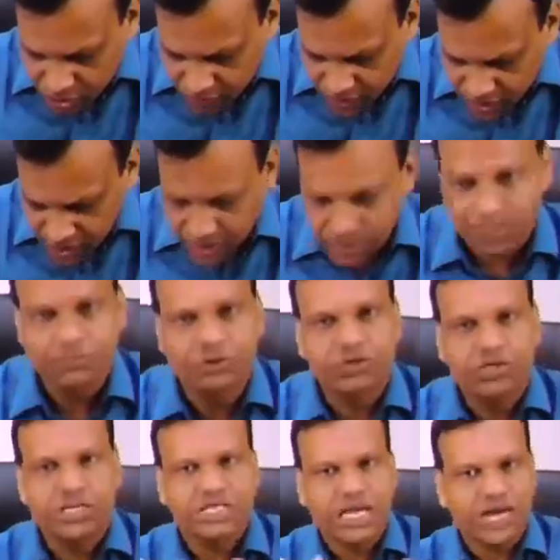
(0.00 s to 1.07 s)
of three
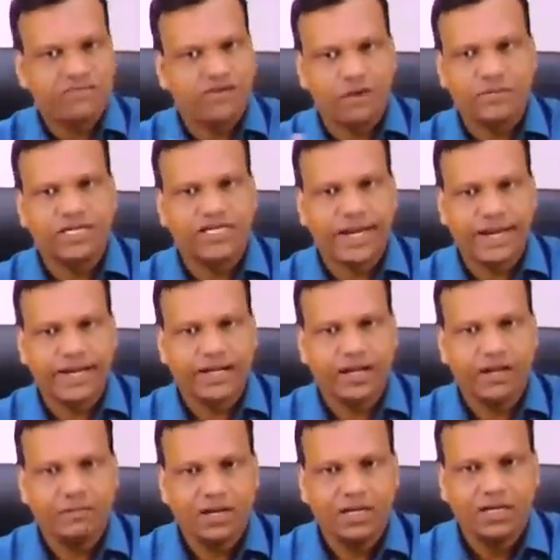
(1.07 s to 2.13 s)
subunits, alpha, beta and
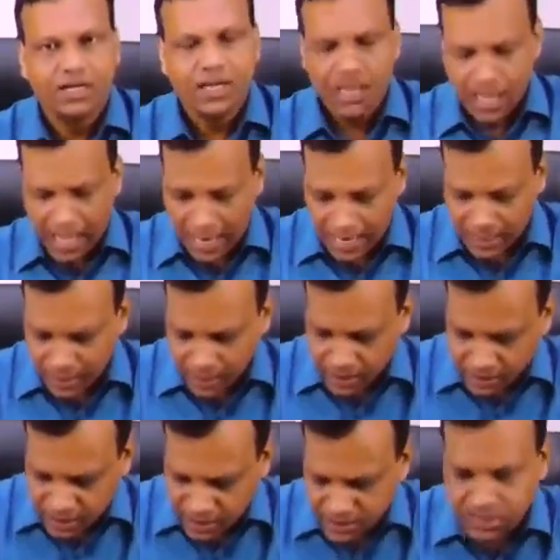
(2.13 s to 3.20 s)
gamma, and
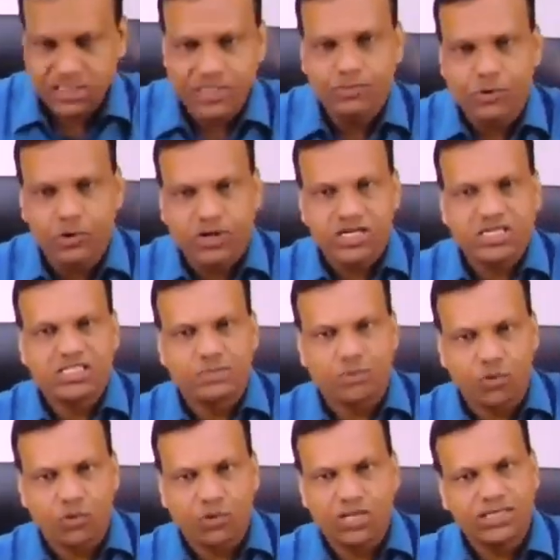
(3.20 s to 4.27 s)
this G protein is
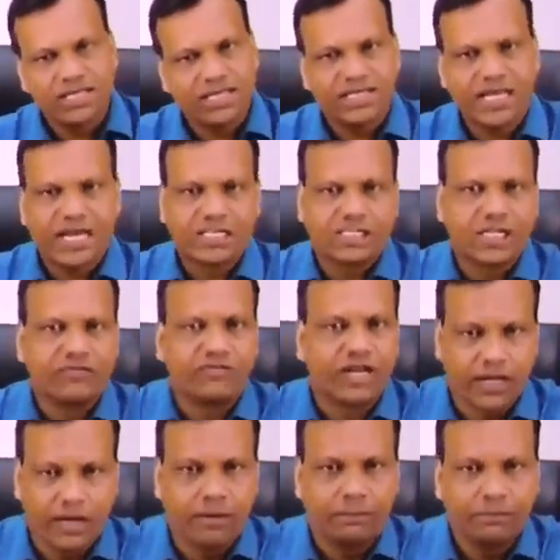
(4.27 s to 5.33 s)
broken, then the action will
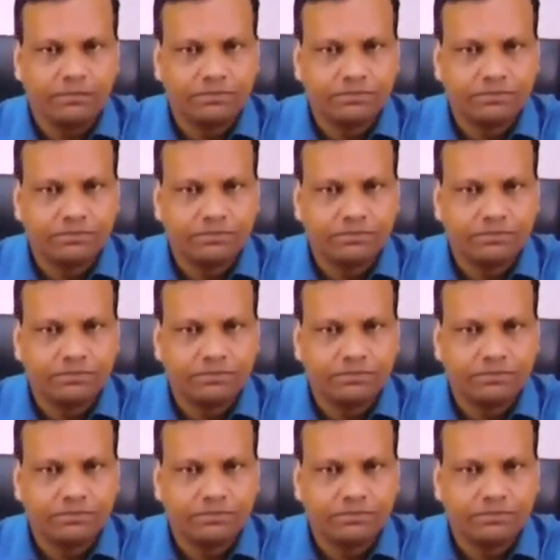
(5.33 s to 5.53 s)
come.